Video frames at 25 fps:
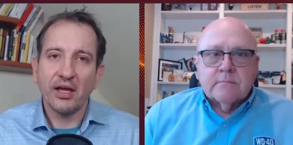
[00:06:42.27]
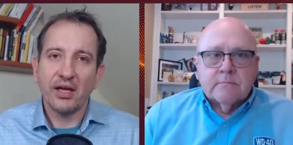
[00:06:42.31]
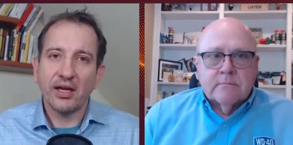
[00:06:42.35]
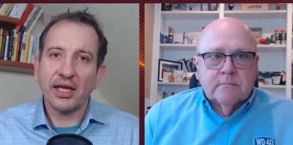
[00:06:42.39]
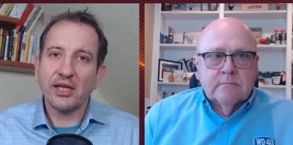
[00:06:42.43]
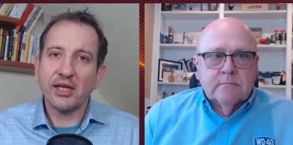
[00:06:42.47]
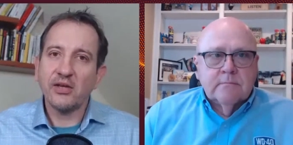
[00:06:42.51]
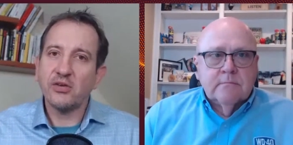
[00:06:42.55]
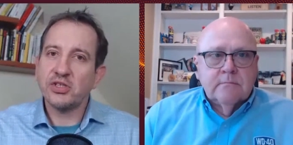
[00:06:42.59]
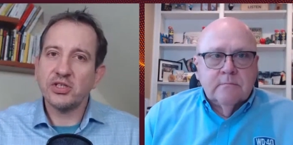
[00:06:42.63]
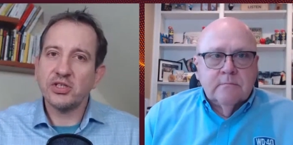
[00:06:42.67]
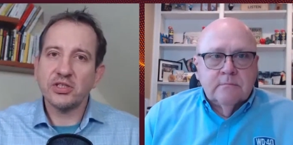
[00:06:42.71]

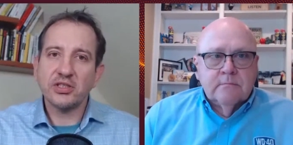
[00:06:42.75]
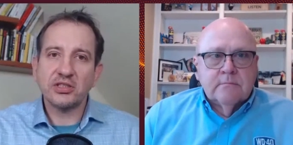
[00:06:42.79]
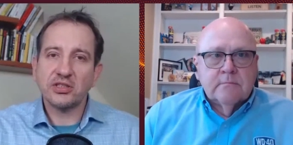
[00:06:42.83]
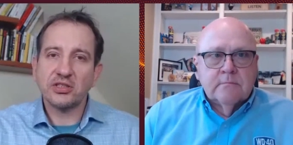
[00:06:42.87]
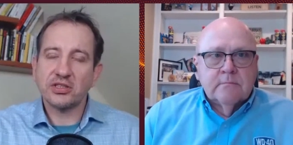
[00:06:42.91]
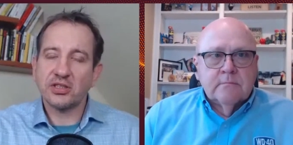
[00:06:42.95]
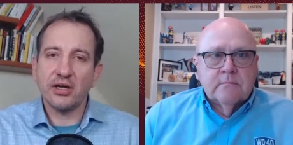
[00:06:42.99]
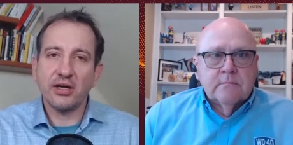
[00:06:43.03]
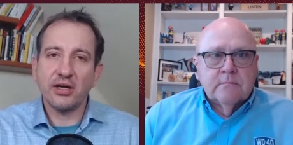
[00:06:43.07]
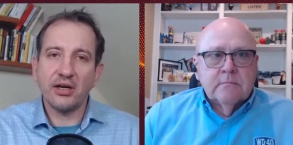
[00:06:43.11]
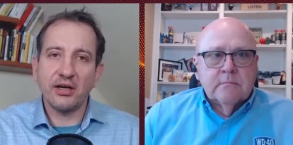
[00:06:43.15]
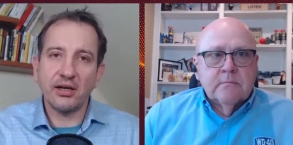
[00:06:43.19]
Speaker 1: Can you
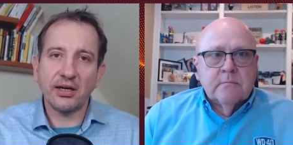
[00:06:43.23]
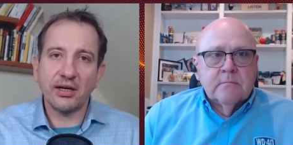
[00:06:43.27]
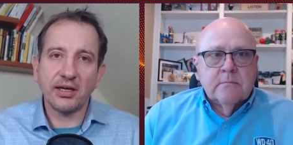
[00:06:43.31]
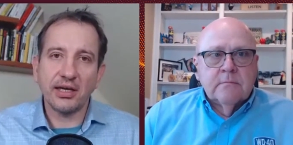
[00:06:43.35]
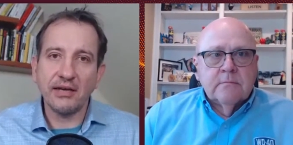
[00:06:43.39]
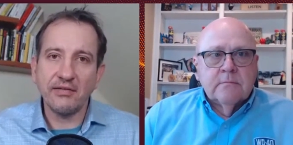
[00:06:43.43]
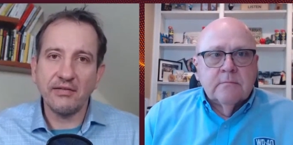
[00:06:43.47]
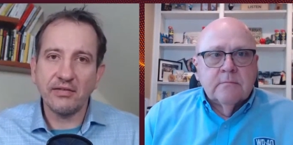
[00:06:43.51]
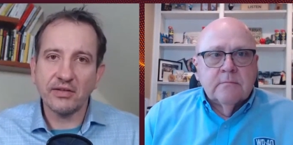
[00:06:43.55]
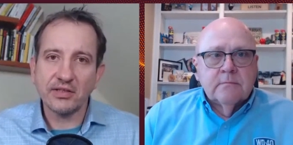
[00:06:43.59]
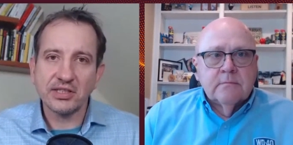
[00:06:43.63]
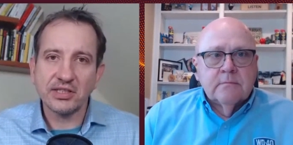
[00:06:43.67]
just
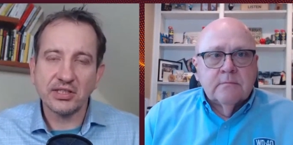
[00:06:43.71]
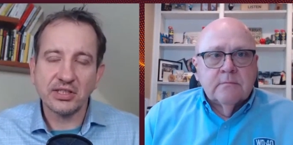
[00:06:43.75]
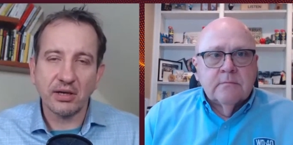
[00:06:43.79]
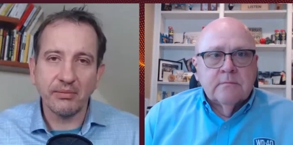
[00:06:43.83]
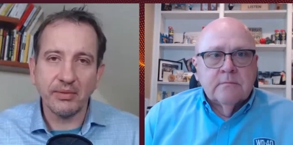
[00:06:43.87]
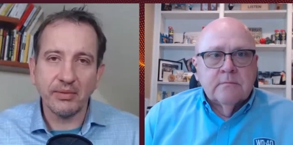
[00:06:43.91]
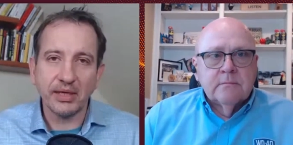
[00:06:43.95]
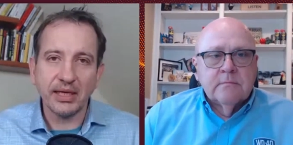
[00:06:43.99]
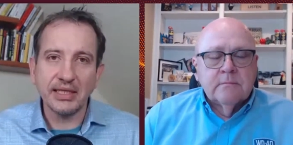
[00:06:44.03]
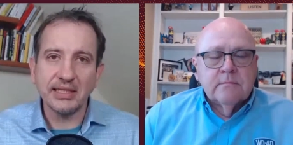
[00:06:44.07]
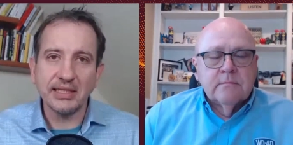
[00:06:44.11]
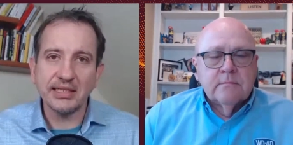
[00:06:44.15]
give us
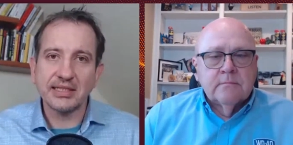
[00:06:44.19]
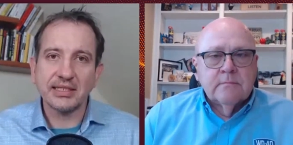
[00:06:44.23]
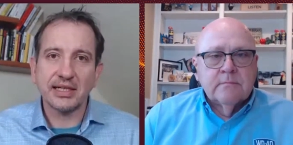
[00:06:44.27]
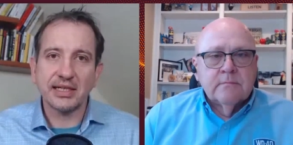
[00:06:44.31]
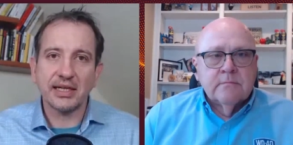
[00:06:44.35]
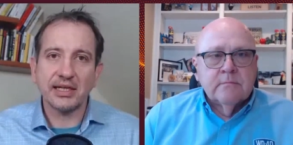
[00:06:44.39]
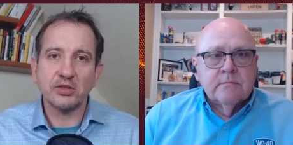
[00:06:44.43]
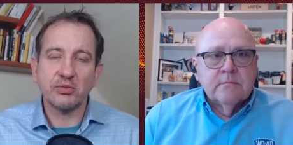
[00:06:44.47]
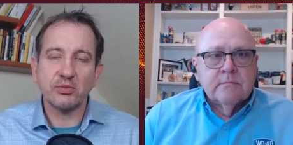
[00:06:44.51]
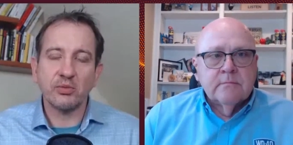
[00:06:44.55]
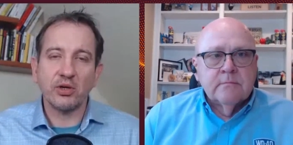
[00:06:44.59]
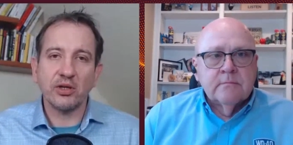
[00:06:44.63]
some
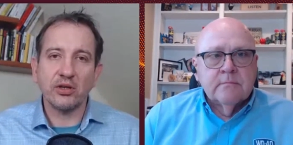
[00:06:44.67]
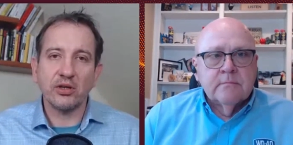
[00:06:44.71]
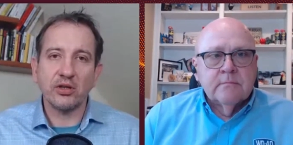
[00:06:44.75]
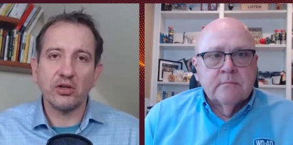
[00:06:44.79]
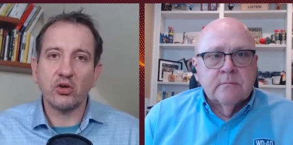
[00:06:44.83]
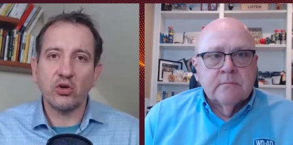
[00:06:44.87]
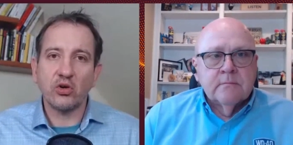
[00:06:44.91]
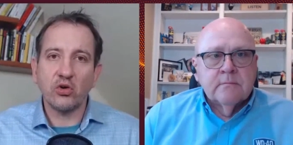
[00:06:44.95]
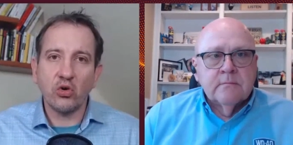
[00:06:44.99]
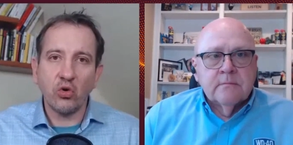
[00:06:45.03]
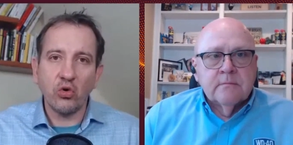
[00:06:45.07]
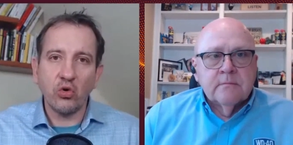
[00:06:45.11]
insights about the
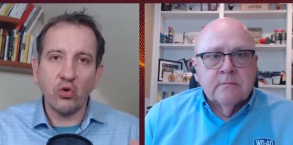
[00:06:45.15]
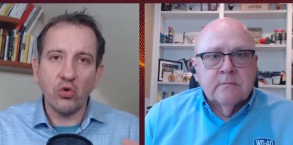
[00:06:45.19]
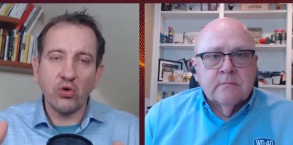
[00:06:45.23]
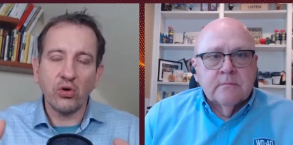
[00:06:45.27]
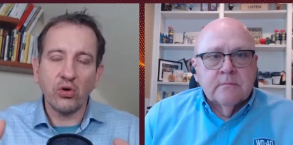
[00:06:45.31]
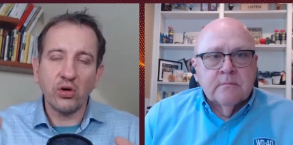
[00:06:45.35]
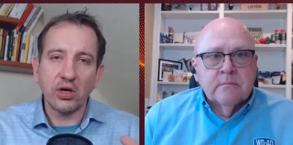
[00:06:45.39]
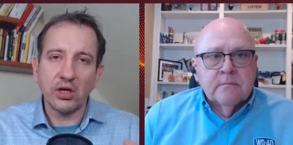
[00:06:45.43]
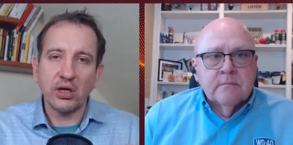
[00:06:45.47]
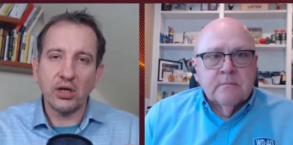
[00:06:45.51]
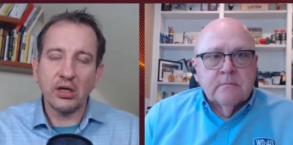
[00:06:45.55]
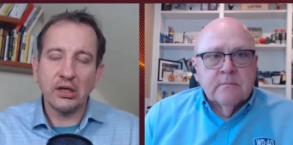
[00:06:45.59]

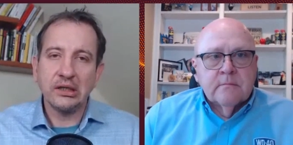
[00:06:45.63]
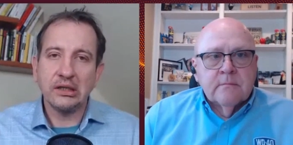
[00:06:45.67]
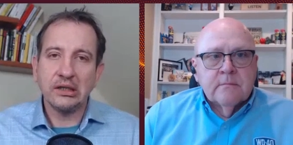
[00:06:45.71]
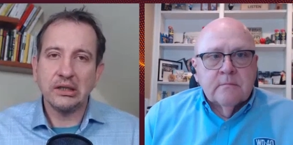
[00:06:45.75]
core